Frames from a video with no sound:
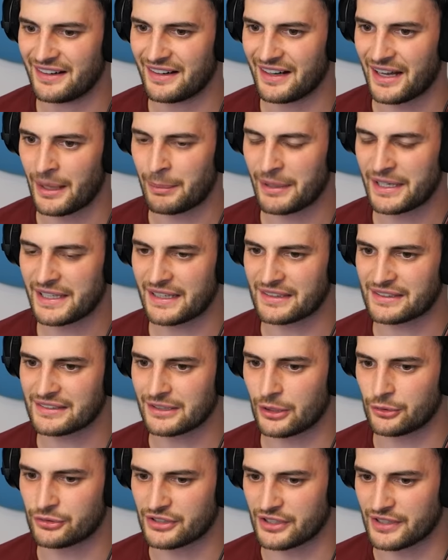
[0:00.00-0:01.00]
I bet he gets
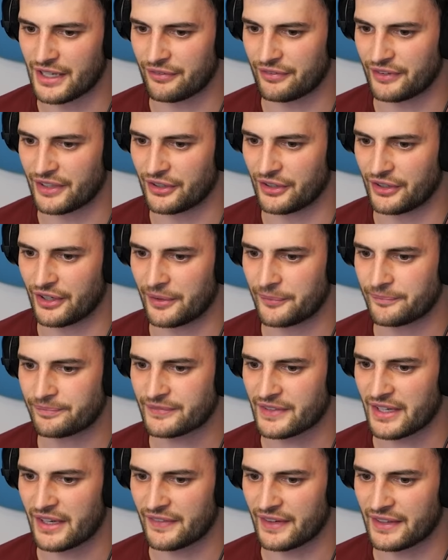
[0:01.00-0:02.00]
close to death here, doesn't he?
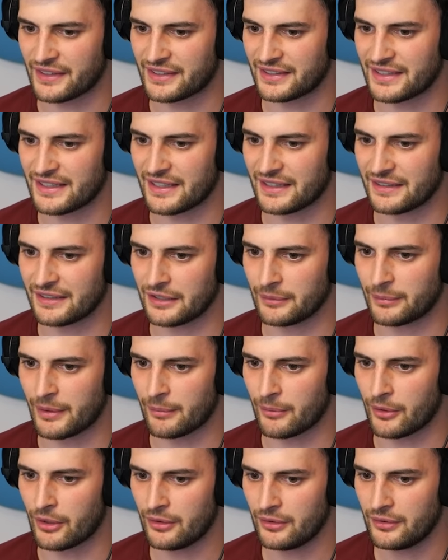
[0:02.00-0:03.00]
And then he can eat a little bit
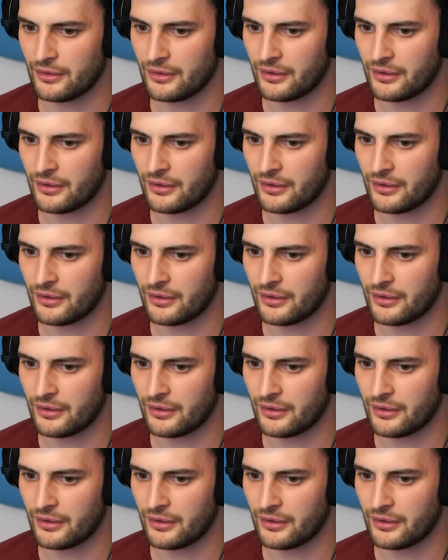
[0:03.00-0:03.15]
more.